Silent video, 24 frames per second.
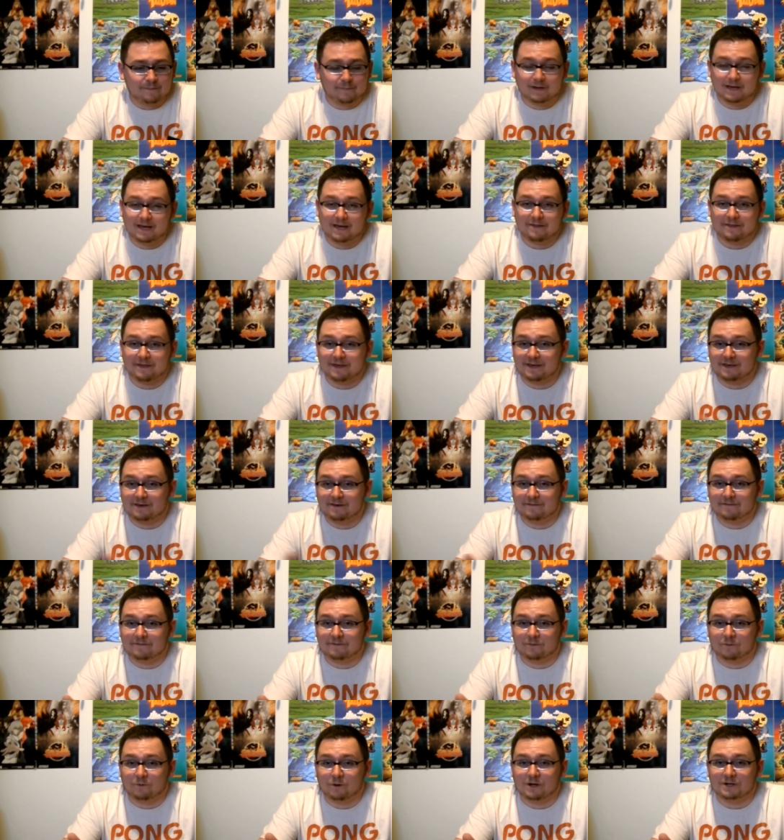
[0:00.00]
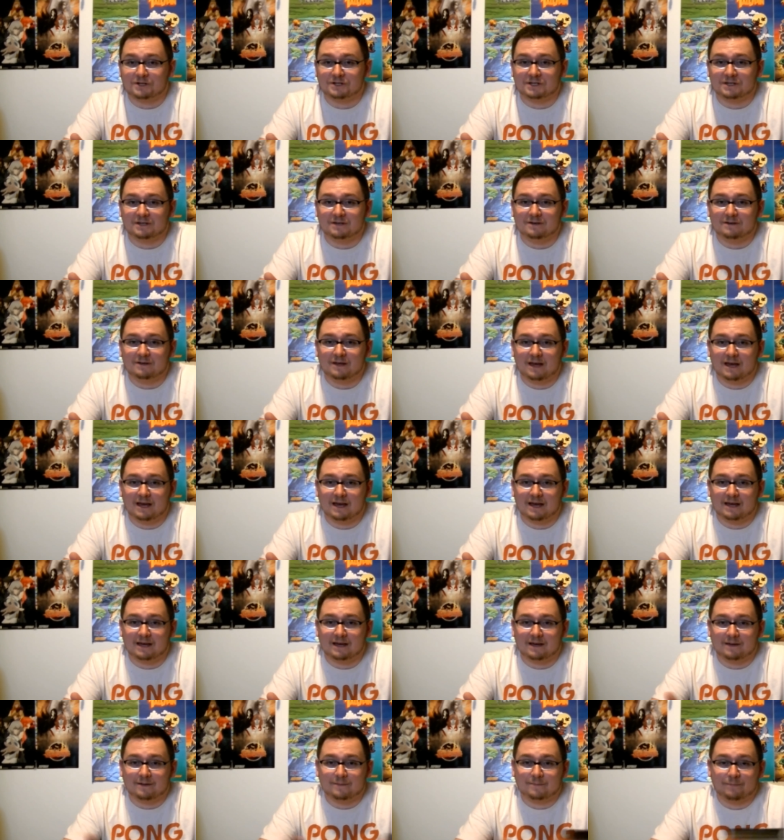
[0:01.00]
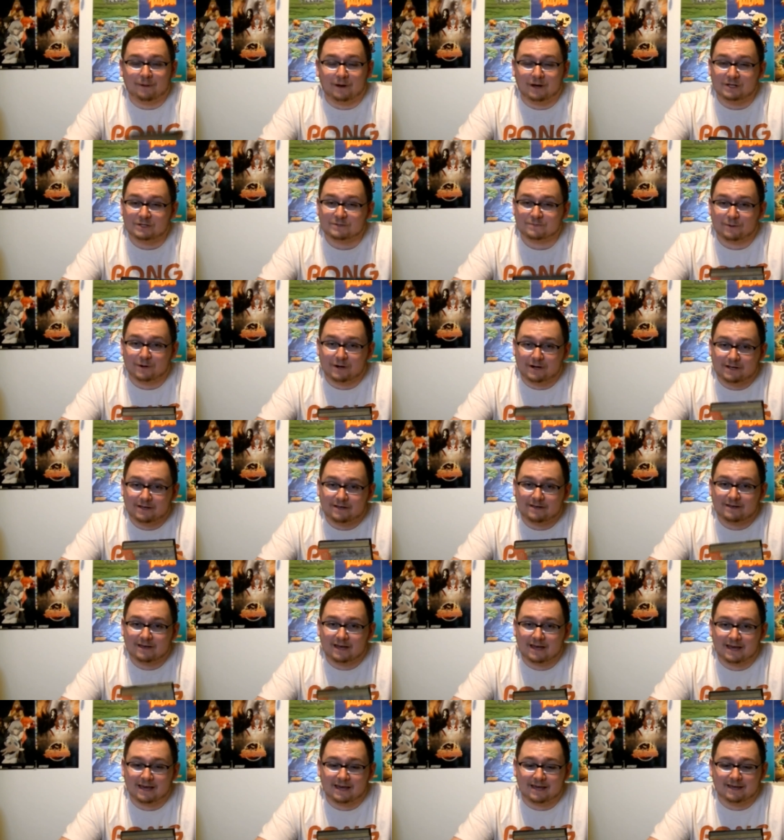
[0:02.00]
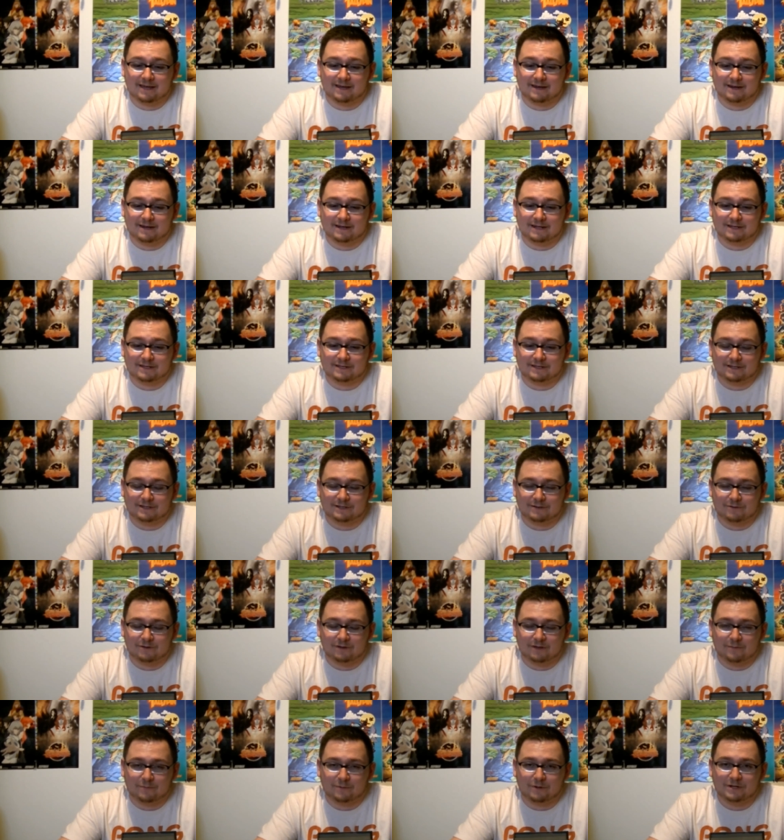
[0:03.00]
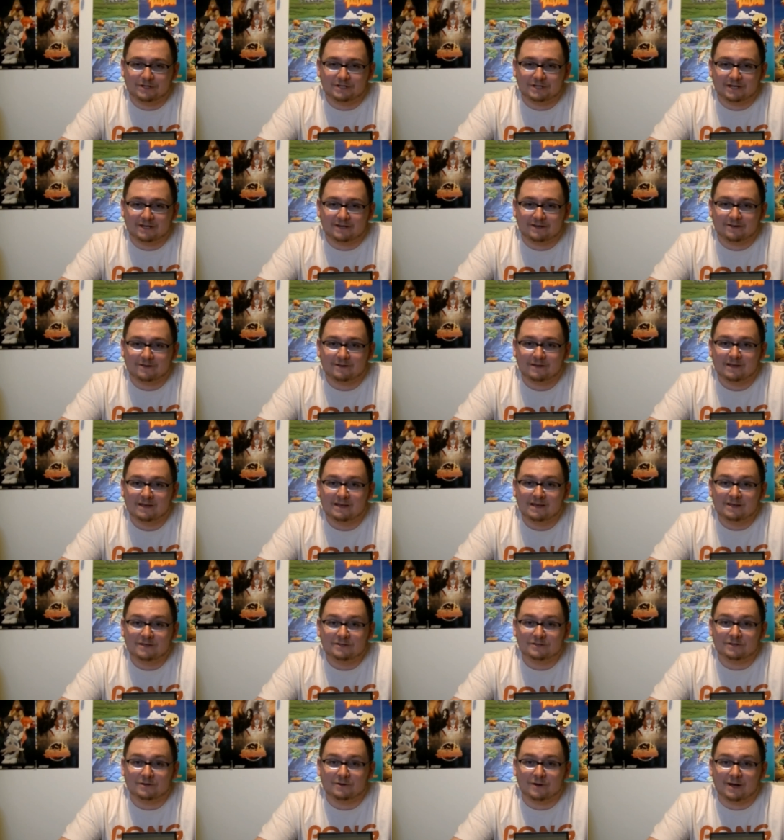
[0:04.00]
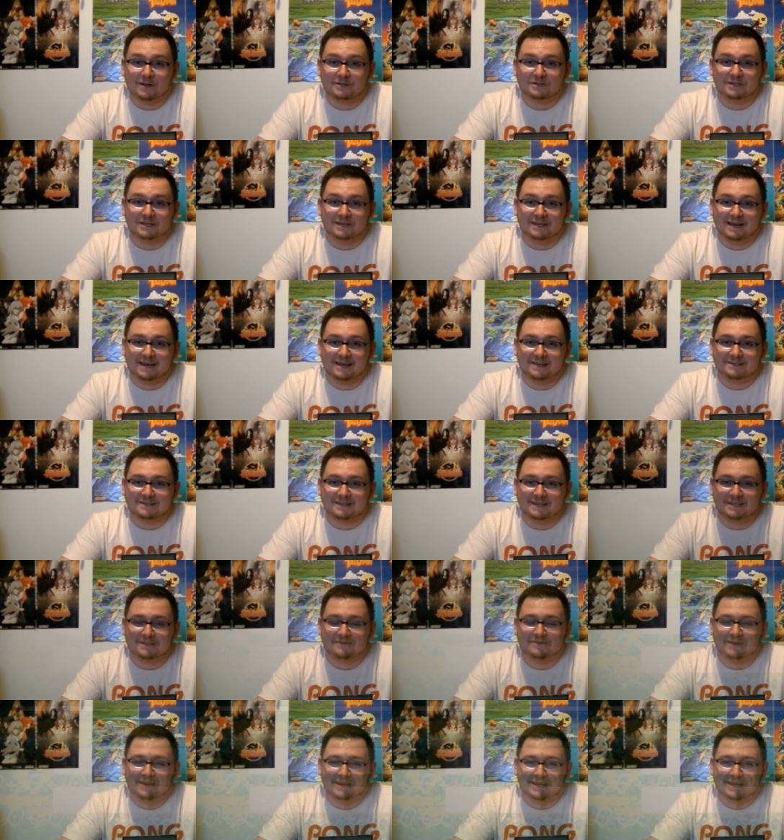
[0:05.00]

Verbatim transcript: but yeah, thank you for watching. Uh, pause break, and it's it's really appreciated. So I'll see you guys next